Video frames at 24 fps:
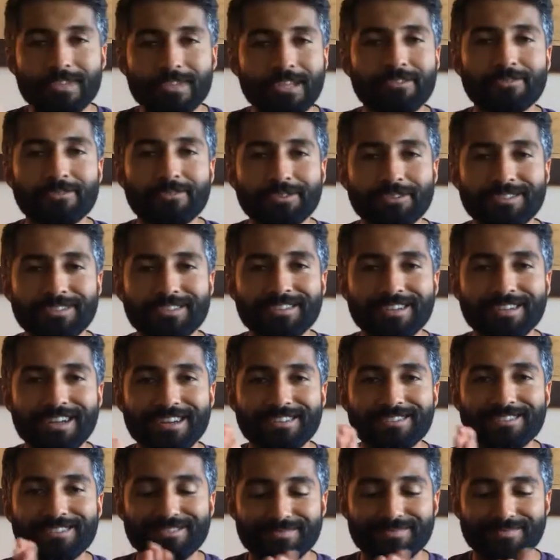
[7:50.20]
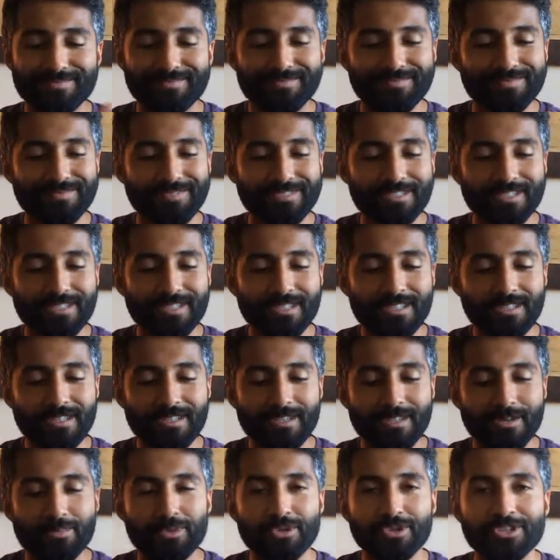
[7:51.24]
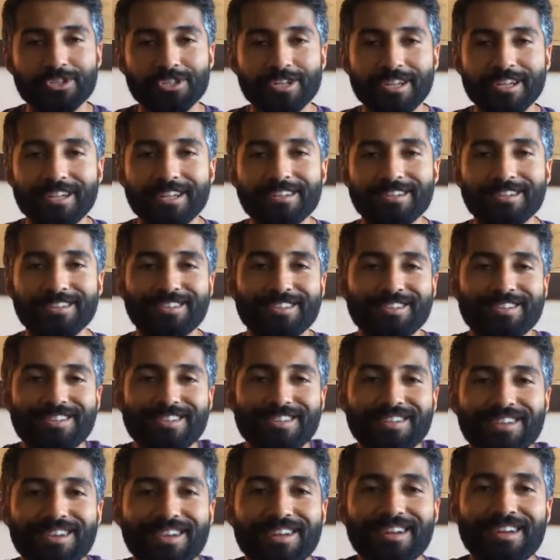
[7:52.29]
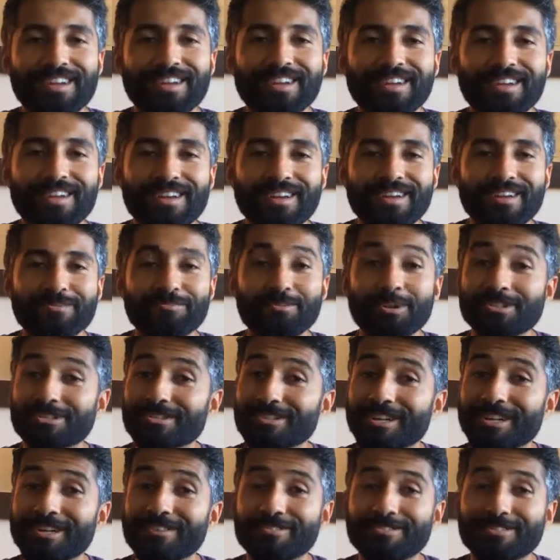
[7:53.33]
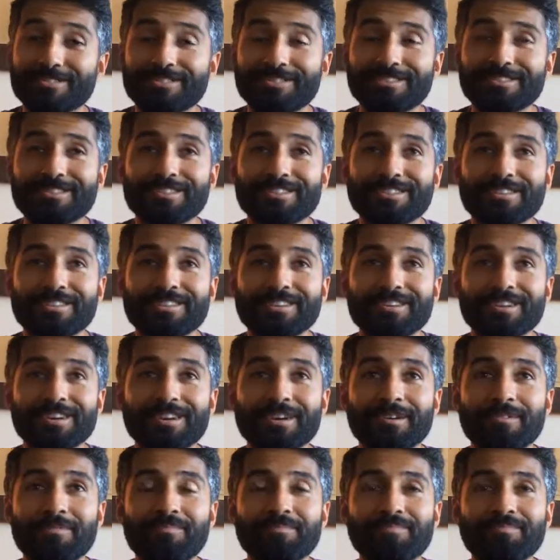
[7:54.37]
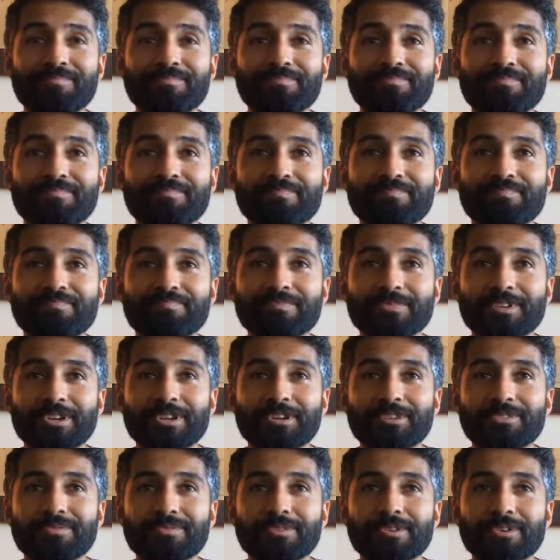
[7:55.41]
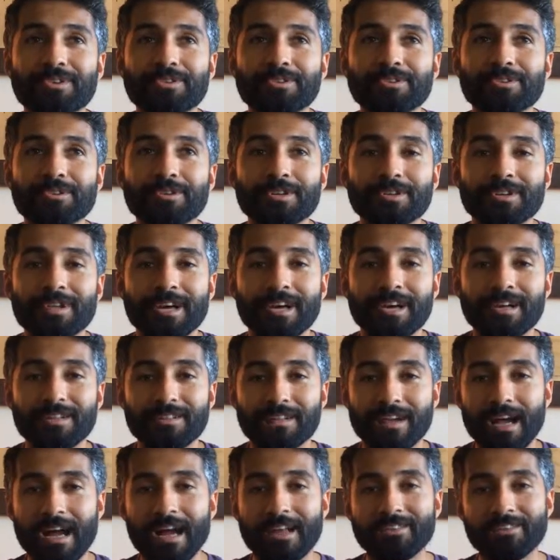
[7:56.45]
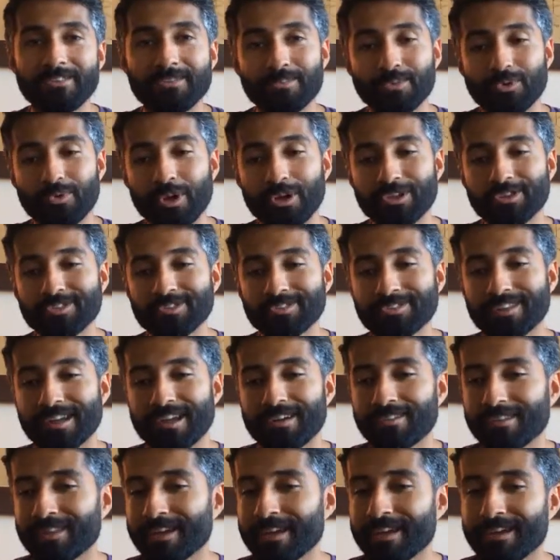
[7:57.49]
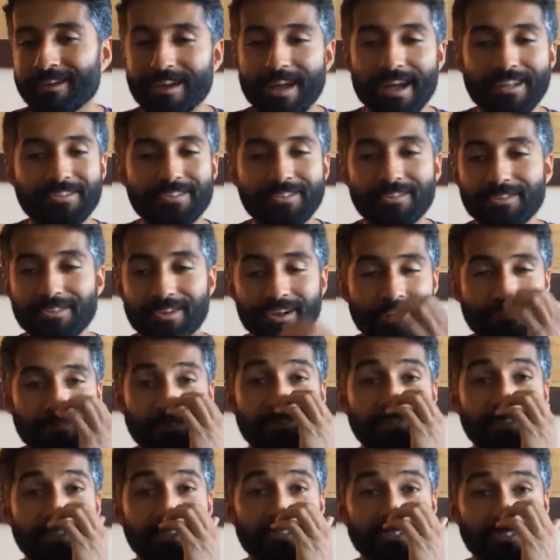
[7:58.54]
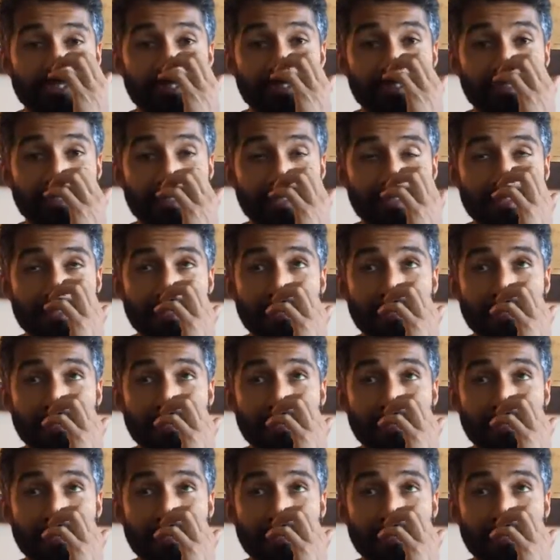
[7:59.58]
Thanks for listening, guys. Appreciate it. Much love. Um, you can ask some questions down there, add to the conversation.